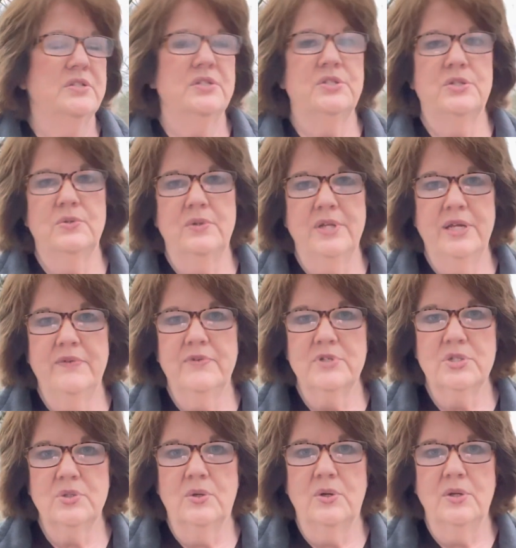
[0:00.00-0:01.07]
that you leave the
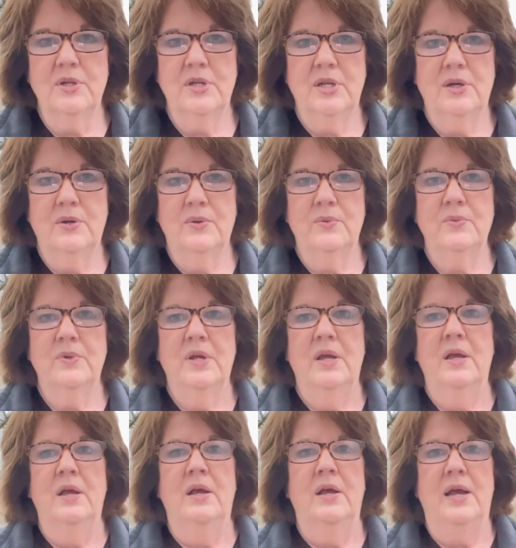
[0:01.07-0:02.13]
soil alone,
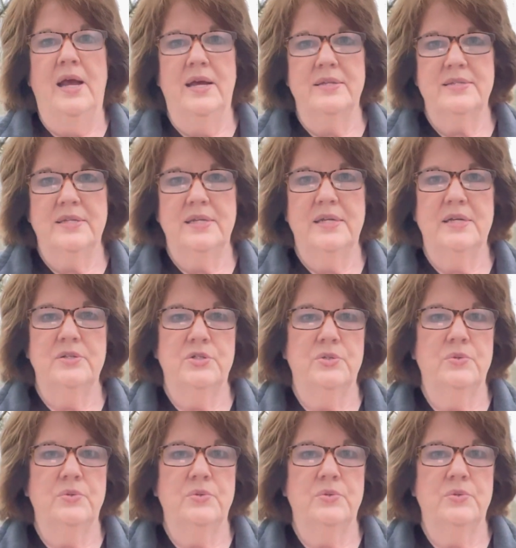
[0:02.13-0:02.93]
as it is.